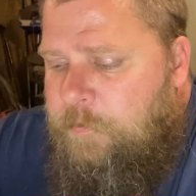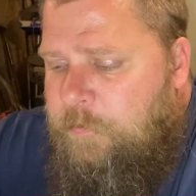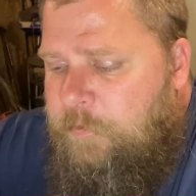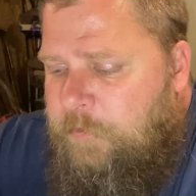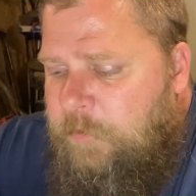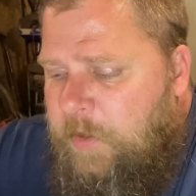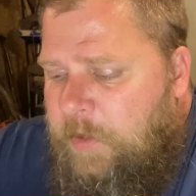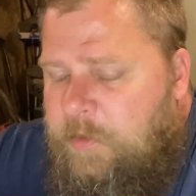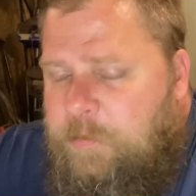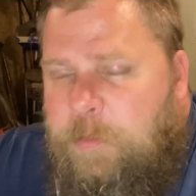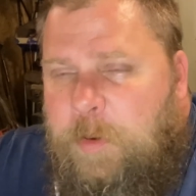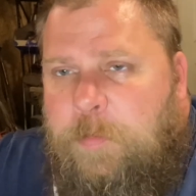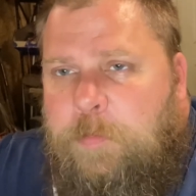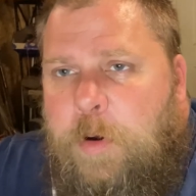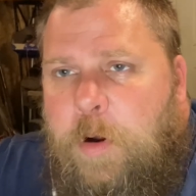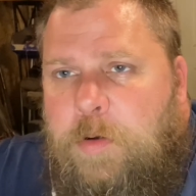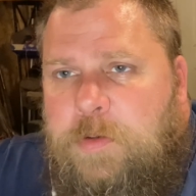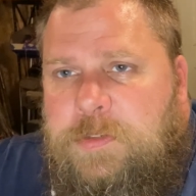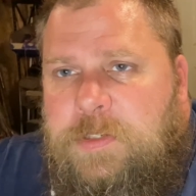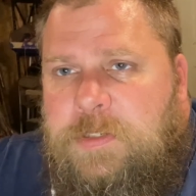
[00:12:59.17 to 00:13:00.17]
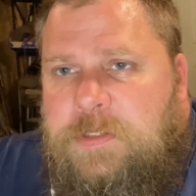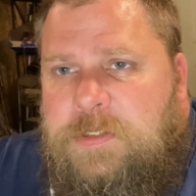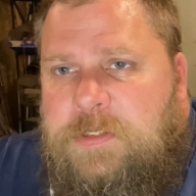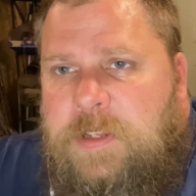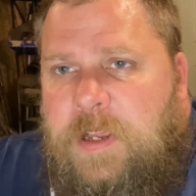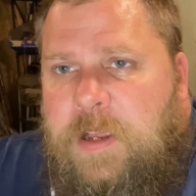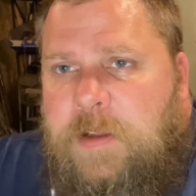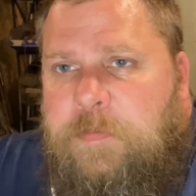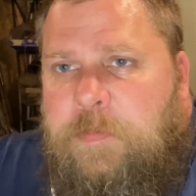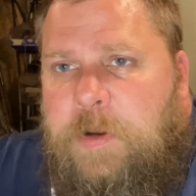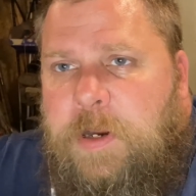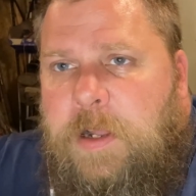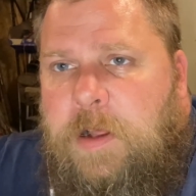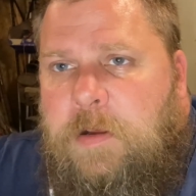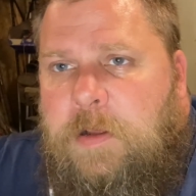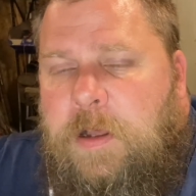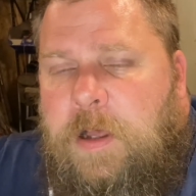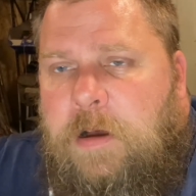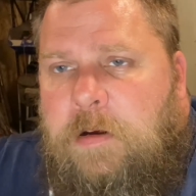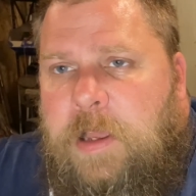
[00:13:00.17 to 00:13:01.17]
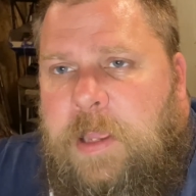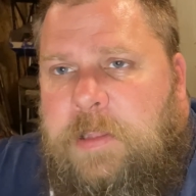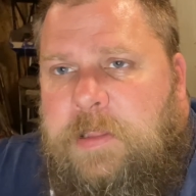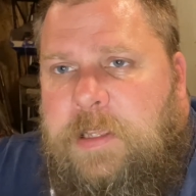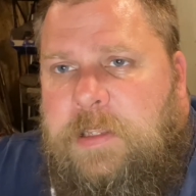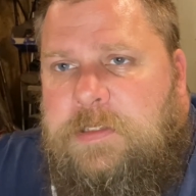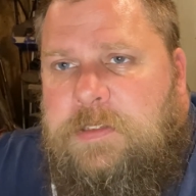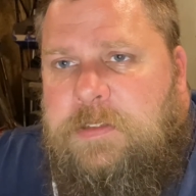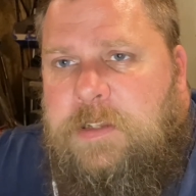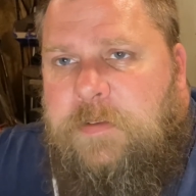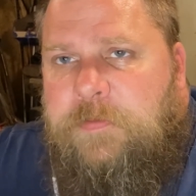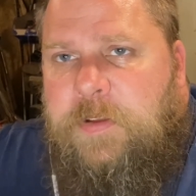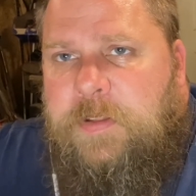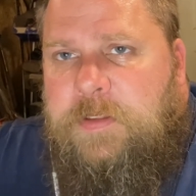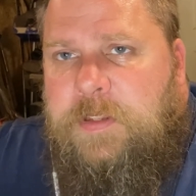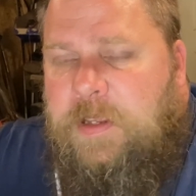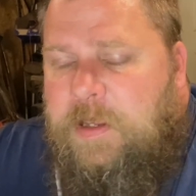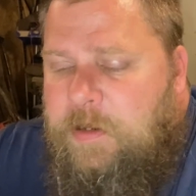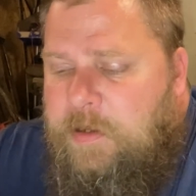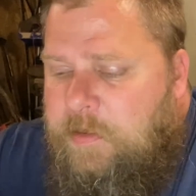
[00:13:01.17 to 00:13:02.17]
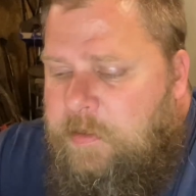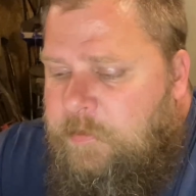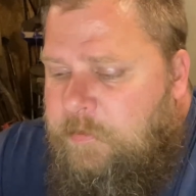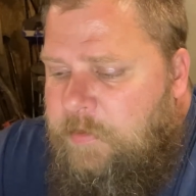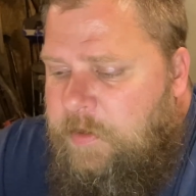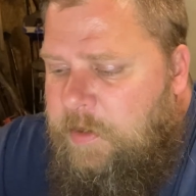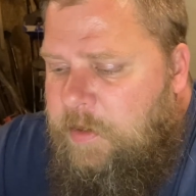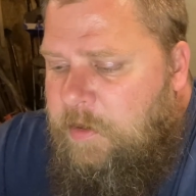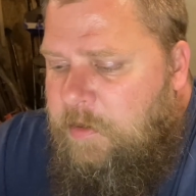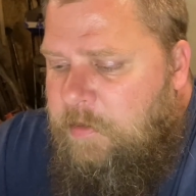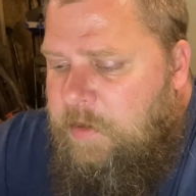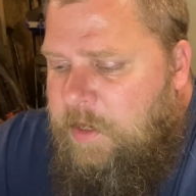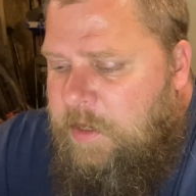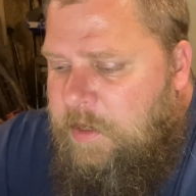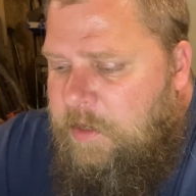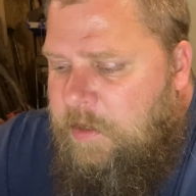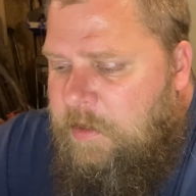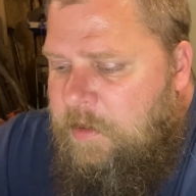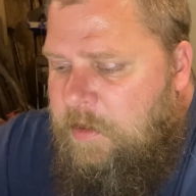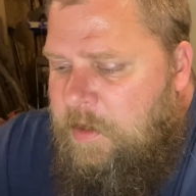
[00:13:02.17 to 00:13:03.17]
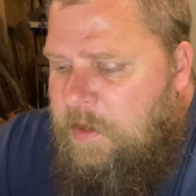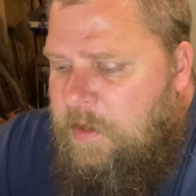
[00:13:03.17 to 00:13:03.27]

Facebook posts and stuff, but I'll add that stuff at the end of the video here.